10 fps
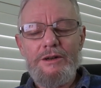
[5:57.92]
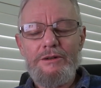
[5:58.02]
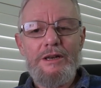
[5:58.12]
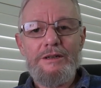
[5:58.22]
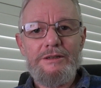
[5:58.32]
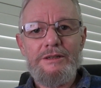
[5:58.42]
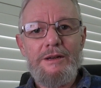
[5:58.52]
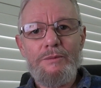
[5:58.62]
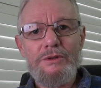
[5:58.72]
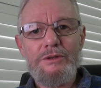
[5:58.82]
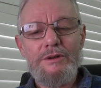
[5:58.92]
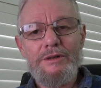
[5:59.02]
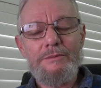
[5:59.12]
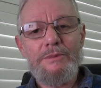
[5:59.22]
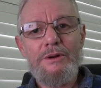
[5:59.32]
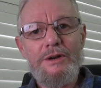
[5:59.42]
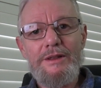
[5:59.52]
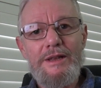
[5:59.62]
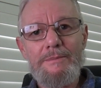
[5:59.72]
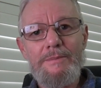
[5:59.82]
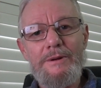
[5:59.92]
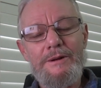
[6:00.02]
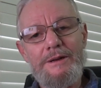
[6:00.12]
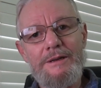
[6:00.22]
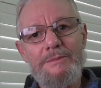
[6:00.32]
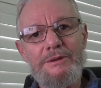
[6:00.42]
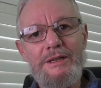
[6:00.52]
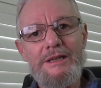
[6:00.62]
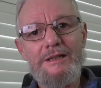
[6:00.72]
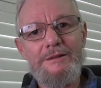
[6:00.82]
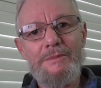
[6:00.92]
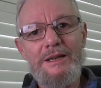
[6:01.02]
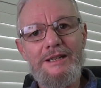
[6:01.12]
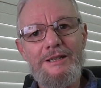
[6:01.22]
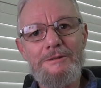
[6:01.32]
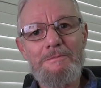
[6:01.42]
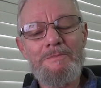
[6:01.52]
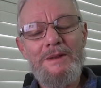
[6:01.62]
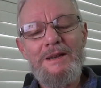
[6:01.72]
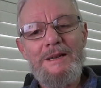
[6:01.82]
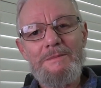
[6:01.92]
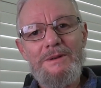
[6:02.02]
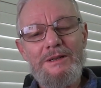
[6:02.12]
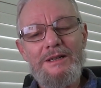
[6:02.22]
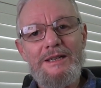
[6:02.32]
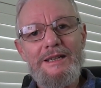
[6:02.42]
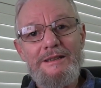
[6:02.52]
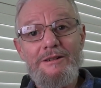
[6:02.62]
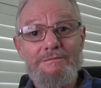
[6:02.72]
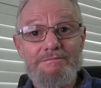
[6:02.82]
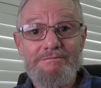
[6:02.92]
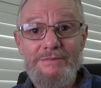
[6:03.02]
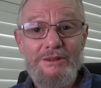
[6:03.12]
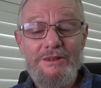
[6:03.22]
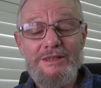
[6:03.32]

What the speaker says: I don't understand what's going on behind that particular mechanism, but clearly, you know,